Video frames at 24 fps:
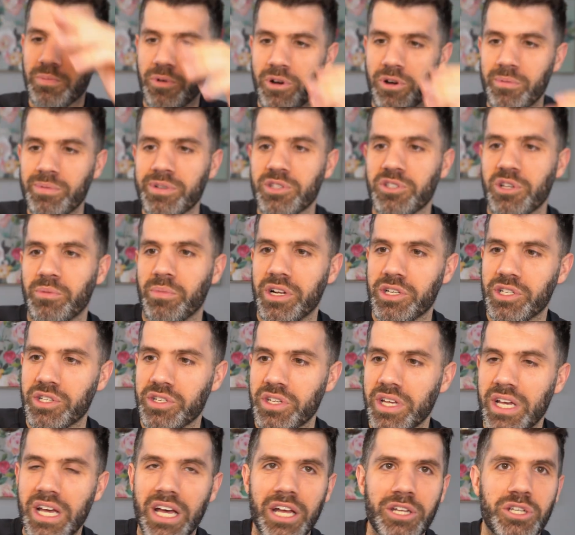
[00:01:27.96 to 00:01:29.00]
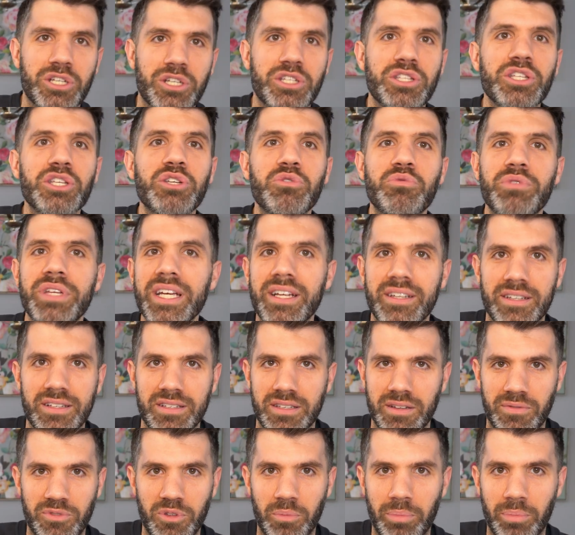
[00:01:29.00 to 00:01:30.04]
bourbon so much is just the
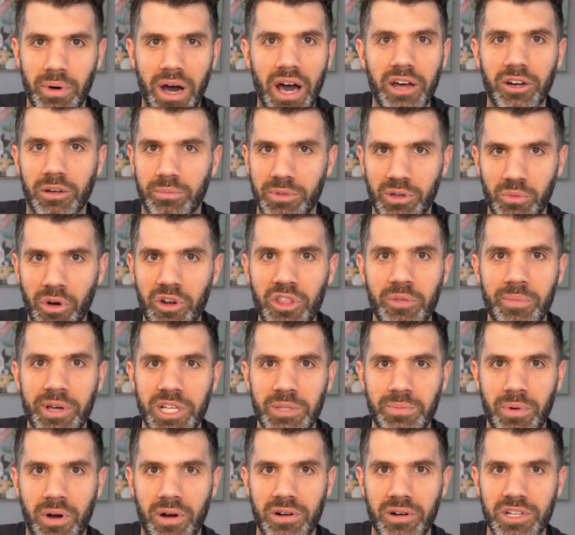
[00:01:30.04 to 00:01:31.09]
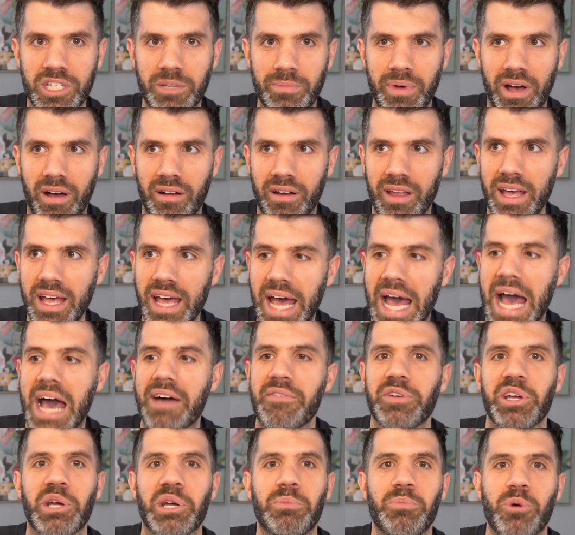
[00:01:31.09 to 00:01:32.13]
uniqueness of the bottle. I mean, one of the best parts about
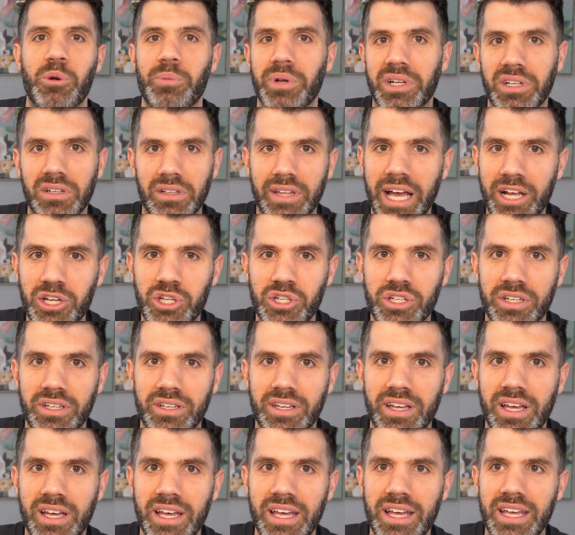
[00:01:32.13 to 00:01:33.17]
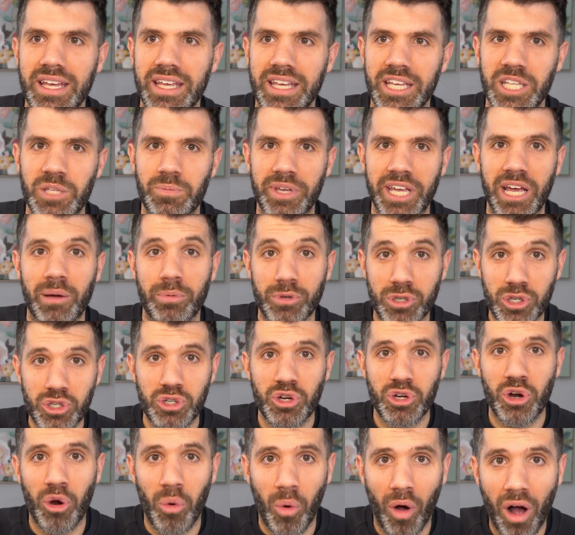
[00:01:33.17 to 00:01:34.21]
having a bourbon collection is being able to
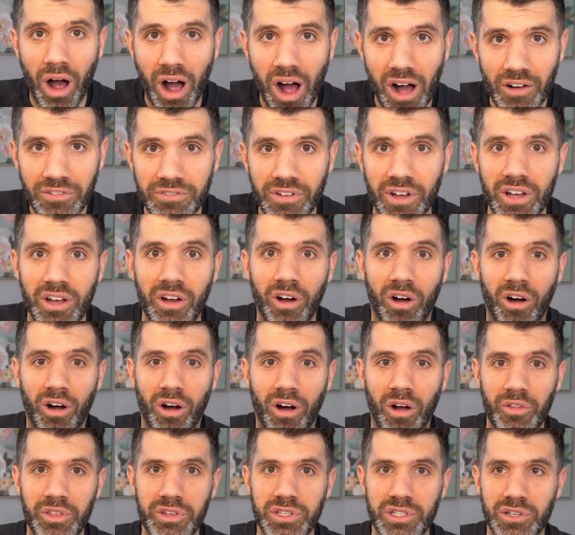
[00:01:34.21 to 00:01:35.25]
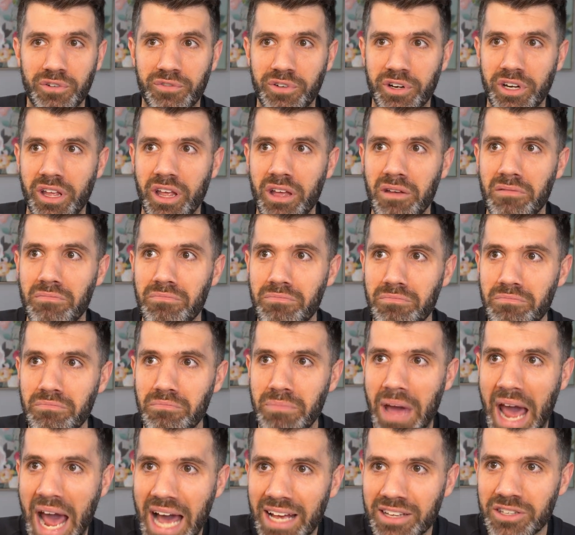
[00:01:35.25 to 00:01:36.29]
show off all the different
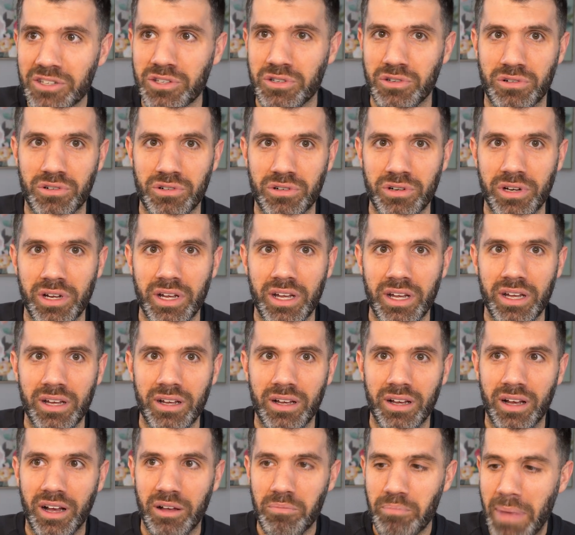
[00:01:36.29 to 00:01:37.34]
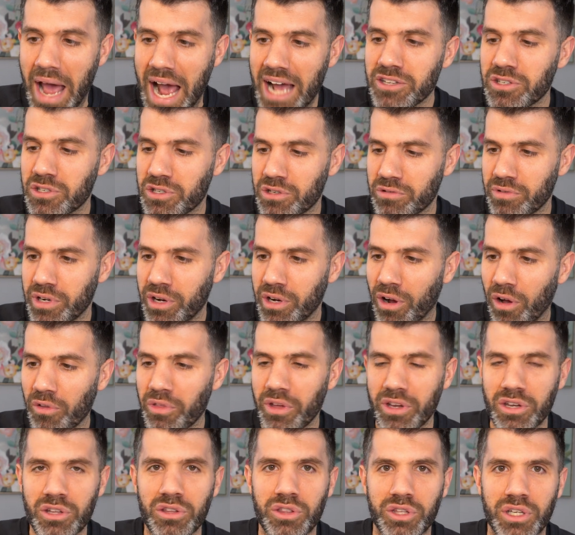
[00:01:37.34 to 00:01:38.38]
mastery, all
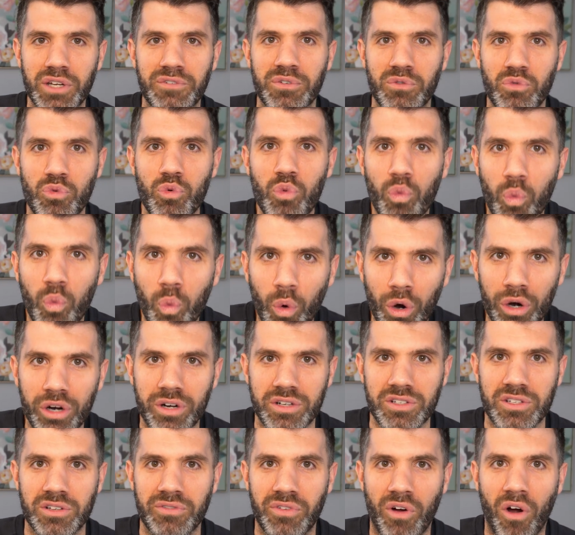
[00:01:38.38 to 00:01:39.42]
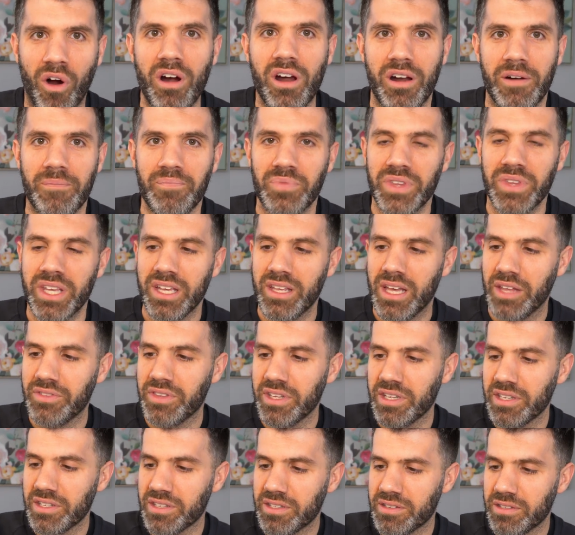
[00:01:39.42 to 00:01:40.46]
the different works of art that
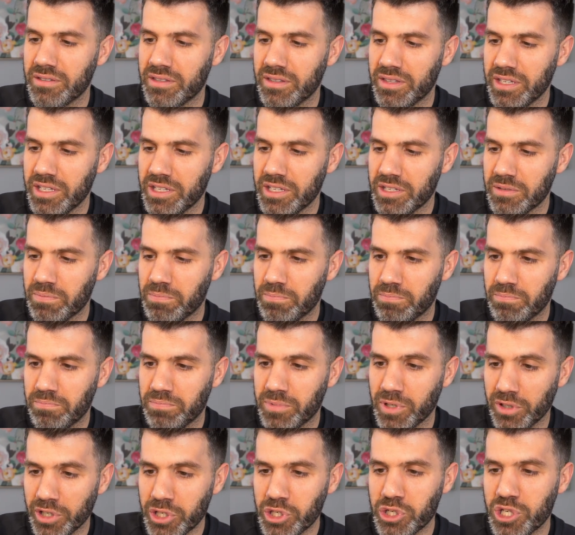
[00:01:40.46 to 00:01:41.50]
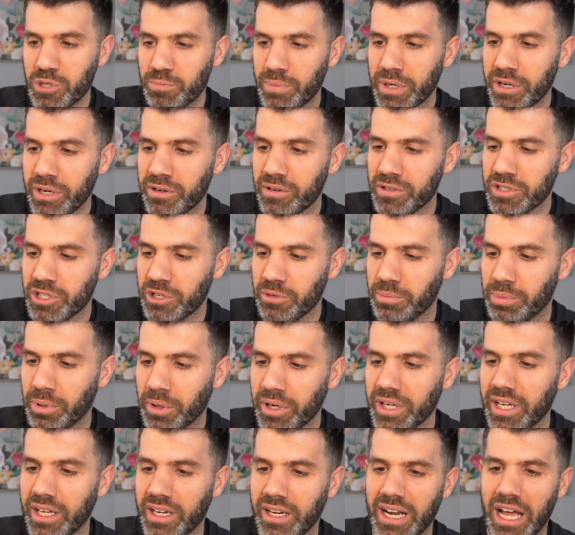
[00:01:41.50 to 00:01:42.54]
these delicious spirits are
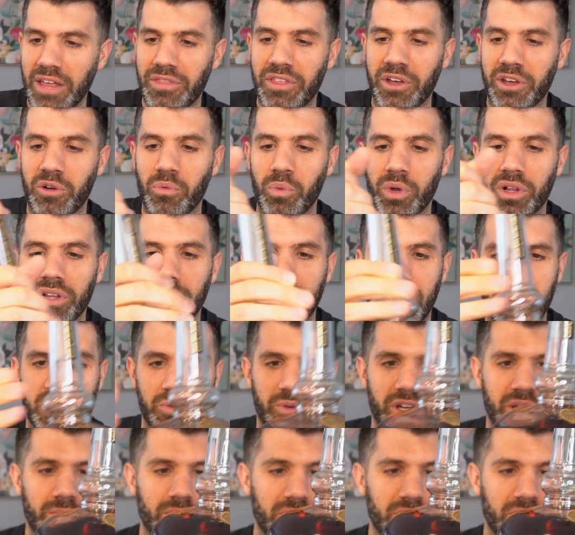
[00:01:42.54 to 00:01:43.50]
put in. And I think Willett has one of